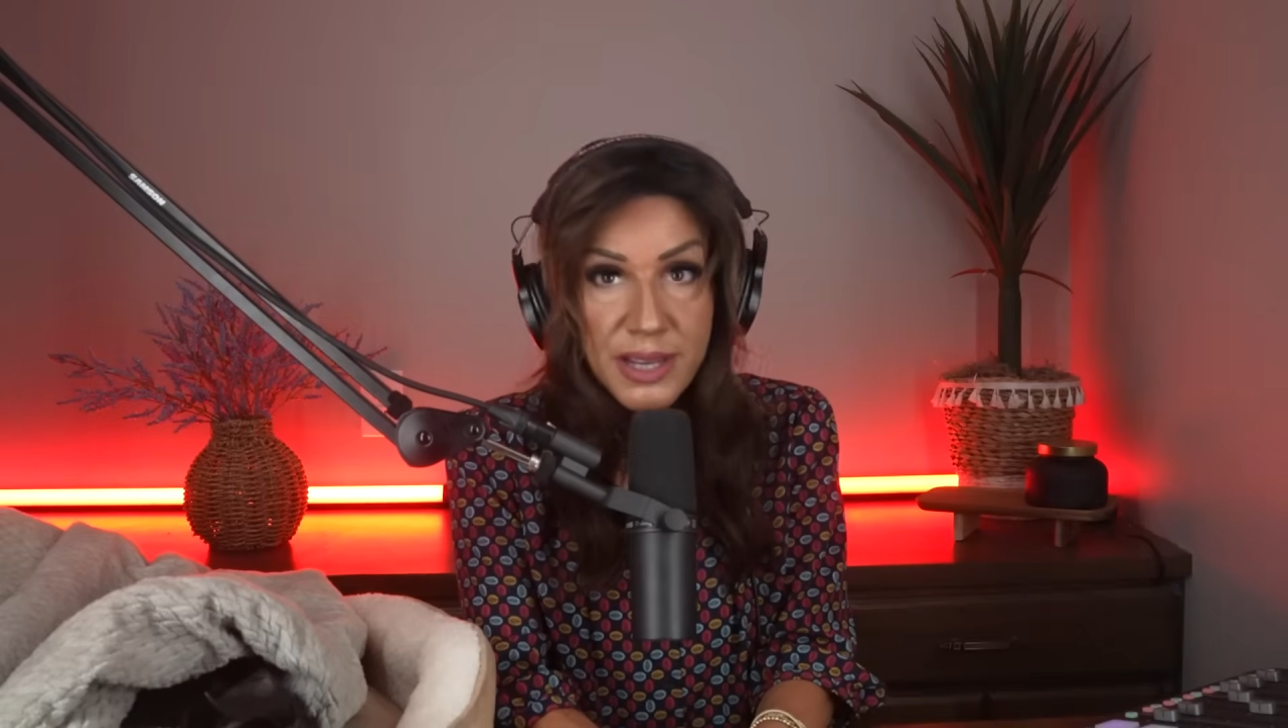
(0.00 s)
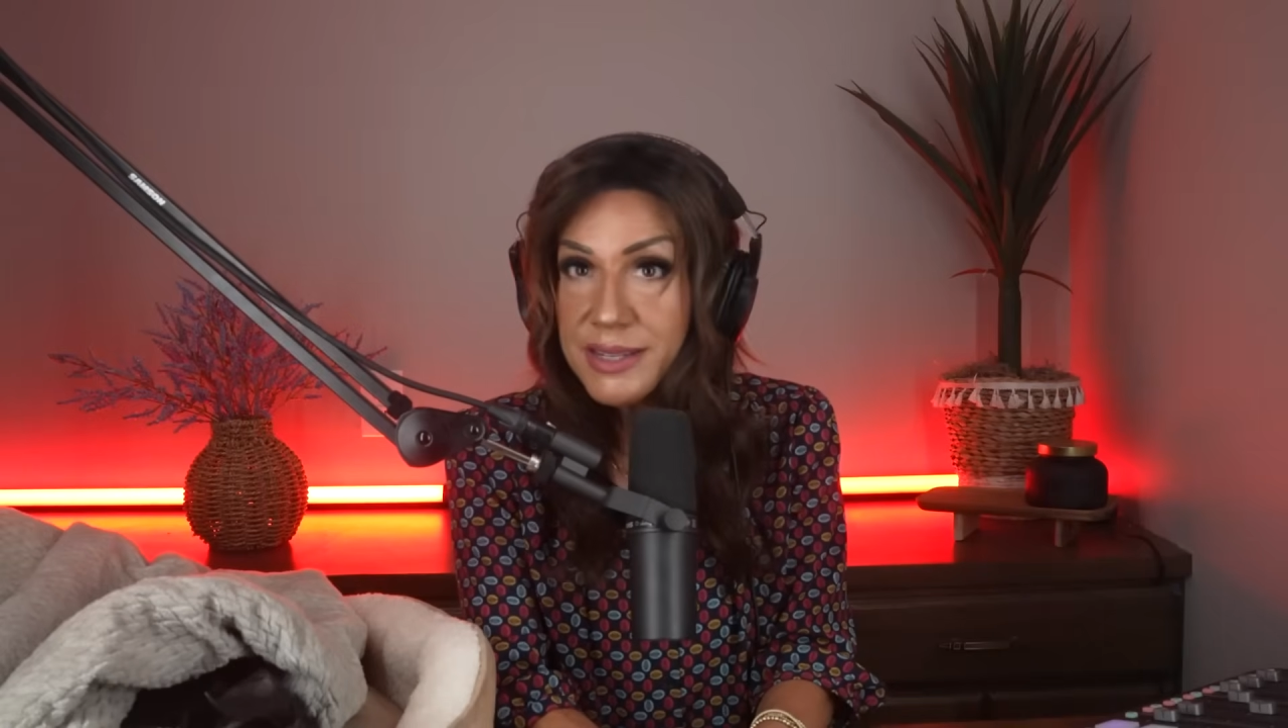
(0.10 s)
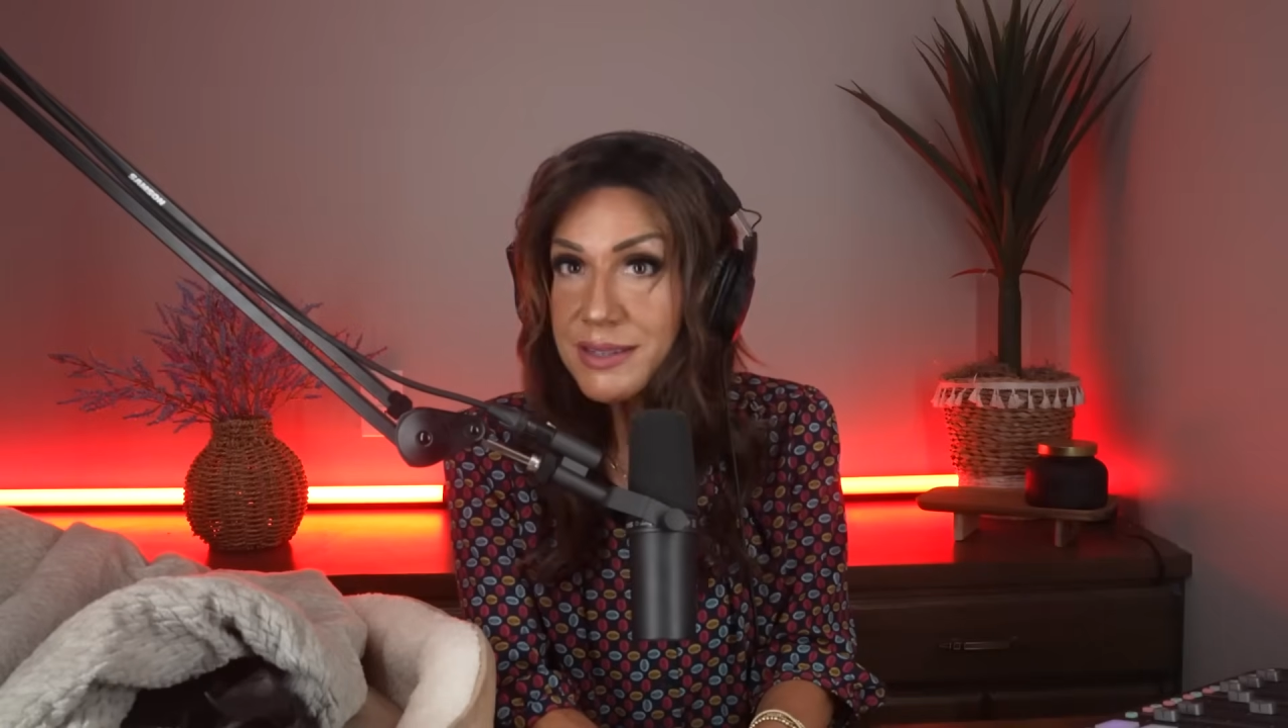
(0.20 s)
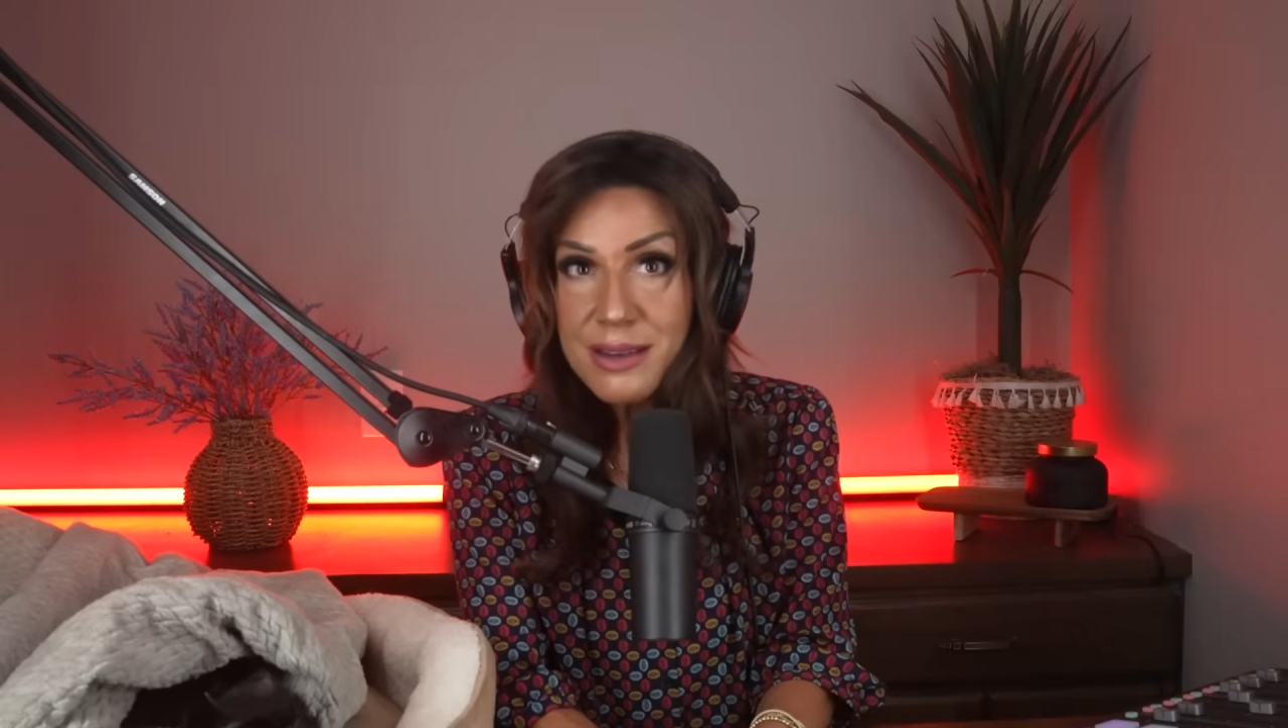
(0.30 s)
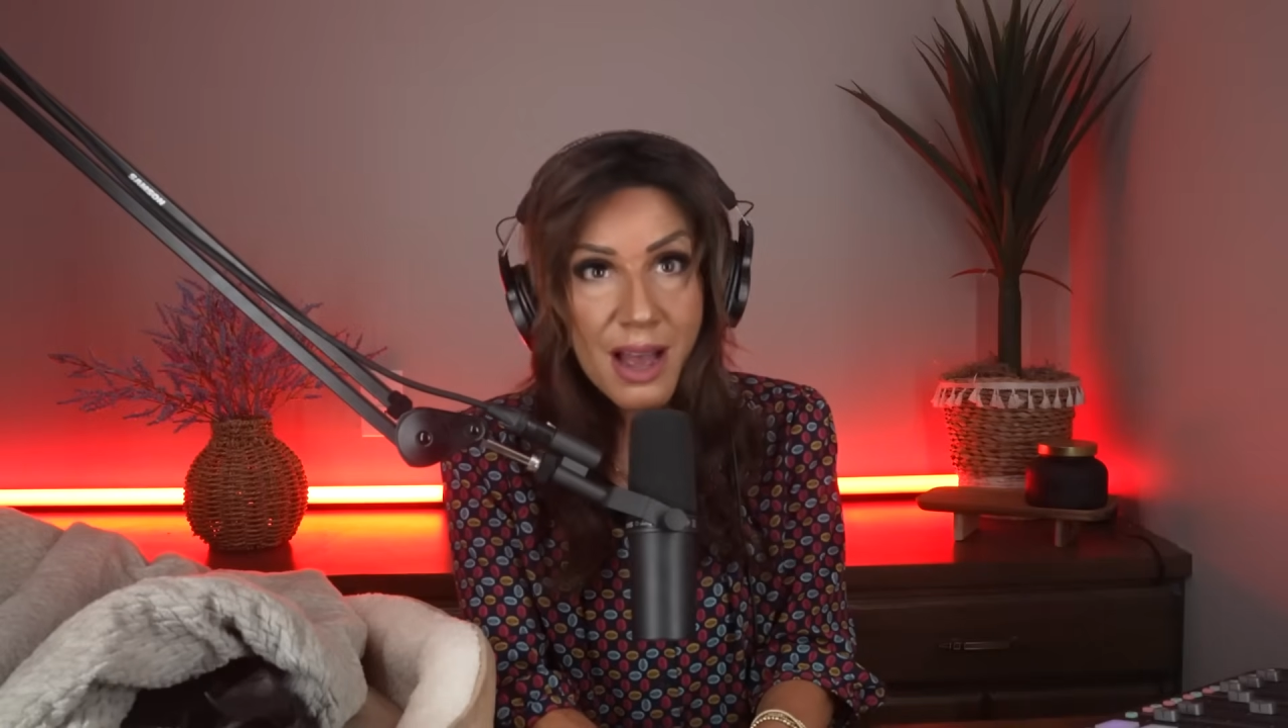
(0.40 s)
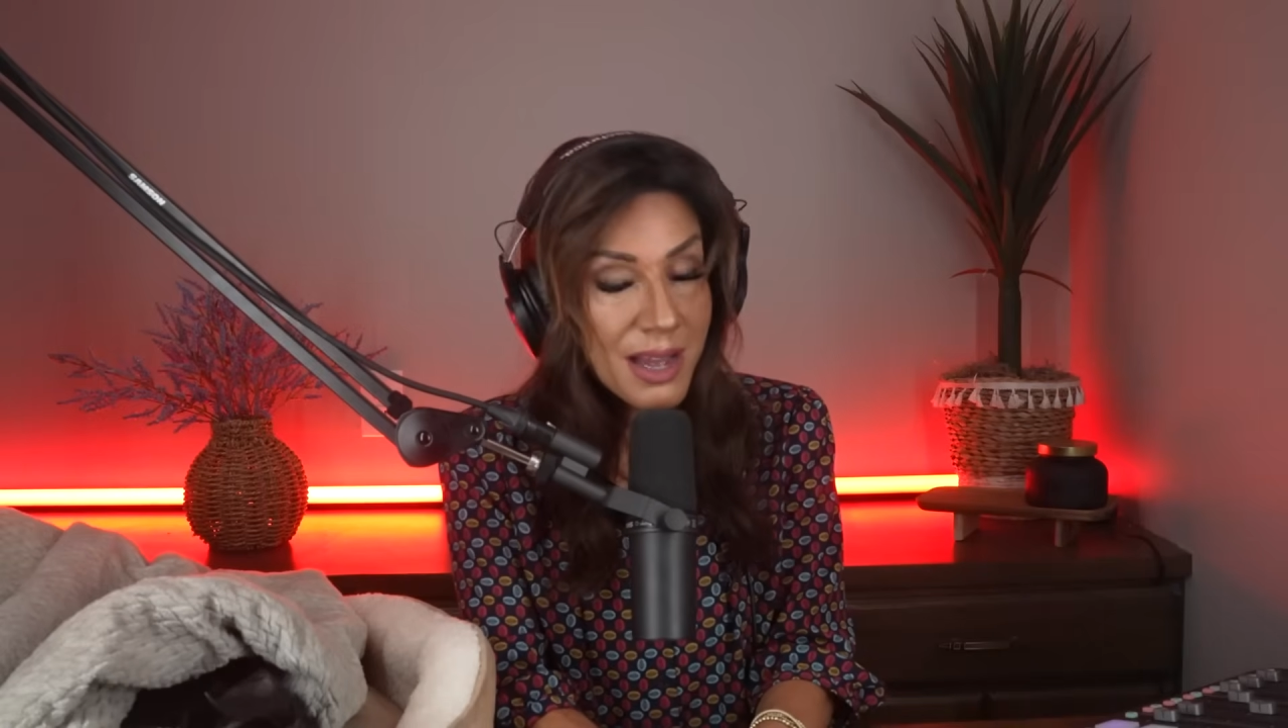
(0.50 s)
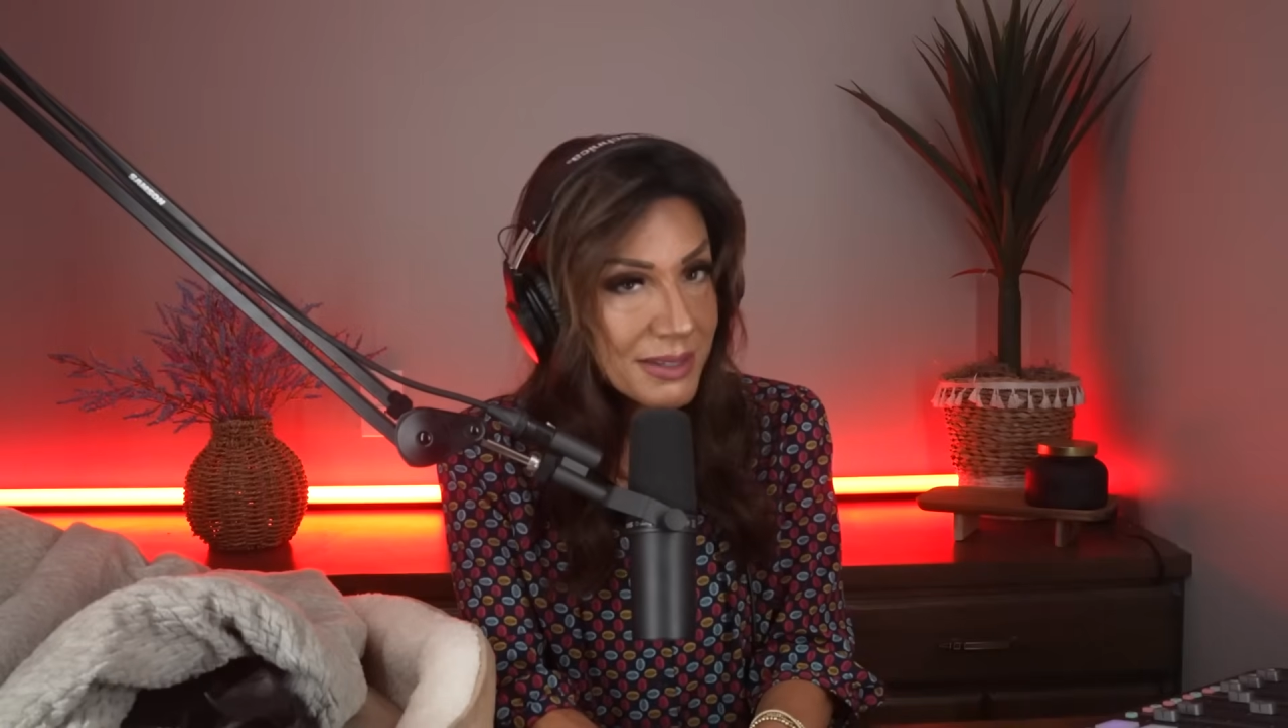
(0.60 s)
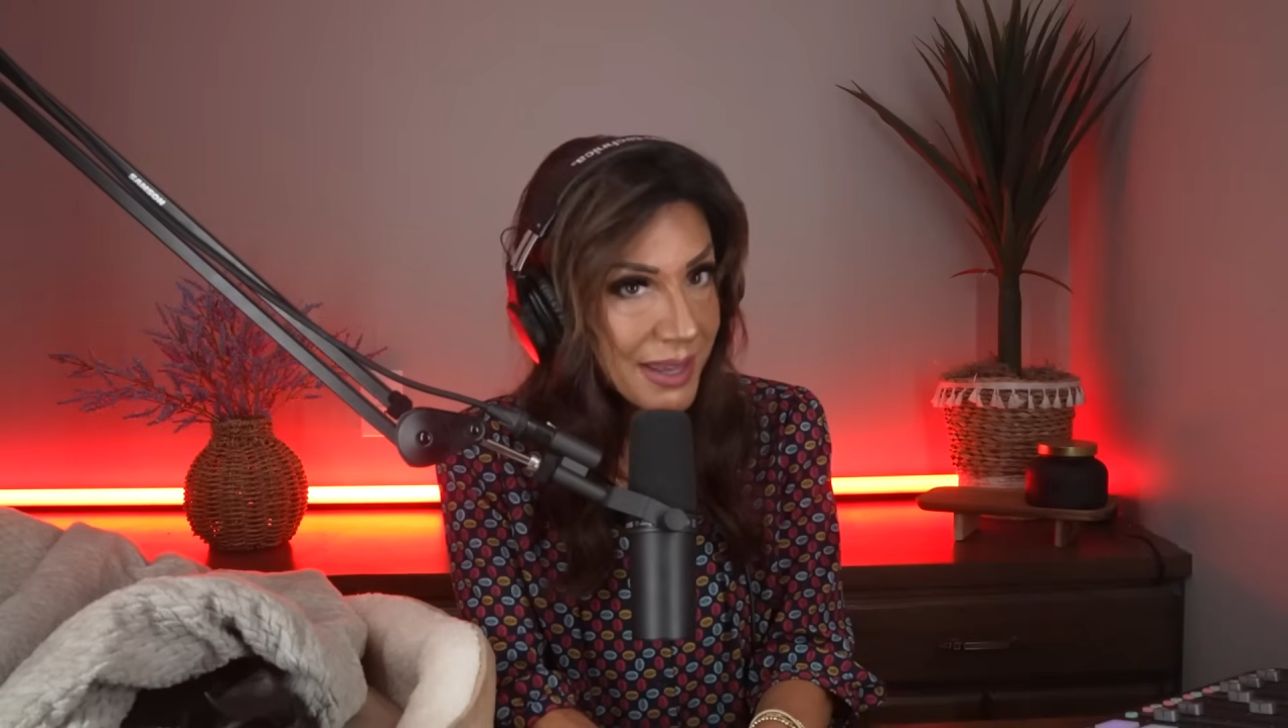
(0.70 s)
is not